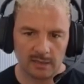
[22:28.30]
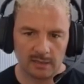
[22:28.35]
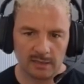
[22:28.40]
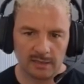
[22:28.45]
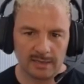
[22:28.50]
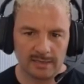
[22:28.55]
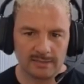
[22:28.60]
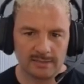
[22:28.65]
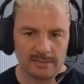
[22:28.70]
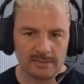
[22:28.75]

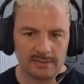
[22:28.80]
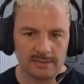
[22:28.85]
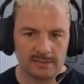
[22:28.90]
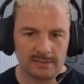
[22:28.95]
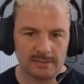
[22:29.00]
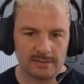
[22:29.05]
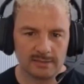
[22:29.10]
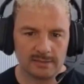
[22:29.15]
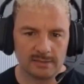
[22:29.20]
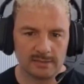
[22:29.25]
let's
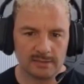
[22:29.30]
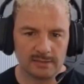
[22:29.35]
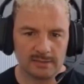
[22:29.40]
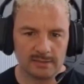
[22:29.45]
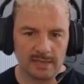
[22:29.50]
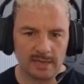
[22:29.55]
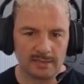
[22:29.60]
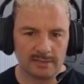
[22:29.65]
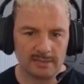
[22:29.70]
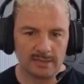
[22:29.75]

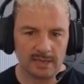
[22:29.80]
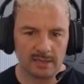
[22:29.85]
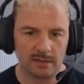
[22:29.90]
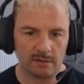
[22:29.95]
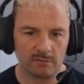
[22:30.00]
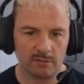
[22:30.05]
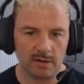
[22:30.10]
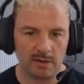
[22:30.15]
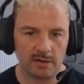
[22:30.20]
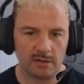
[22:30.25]
start to get
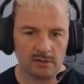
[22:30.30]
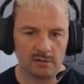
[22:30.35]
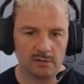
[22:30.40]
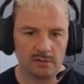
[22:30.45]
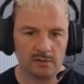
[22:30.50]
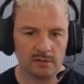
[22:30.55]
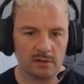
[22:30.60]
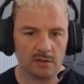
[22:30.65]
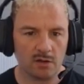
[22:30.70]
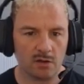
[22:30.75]
the
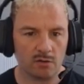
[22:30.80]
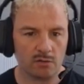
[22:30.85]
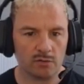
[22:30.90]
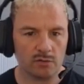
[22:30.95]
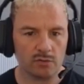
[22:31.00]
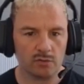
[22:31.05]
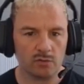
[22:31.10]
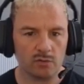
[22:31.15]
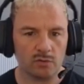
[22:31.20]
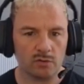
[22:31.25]
rail
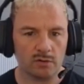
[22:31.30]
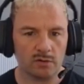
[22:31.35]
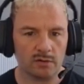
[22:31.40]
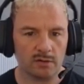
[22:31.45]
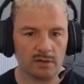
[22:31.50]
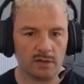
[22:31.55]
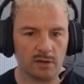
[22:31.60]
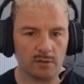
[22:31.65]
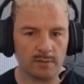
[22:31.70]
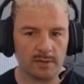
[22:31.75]
corridor
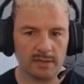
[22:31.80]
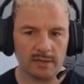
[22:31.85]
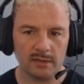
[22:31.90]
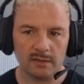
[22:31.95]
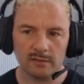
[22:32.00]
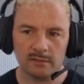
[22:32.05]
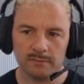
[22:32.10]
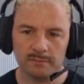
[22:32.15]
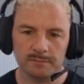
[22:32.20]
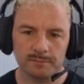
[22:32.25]

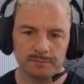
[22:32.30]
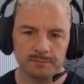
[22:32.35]
going.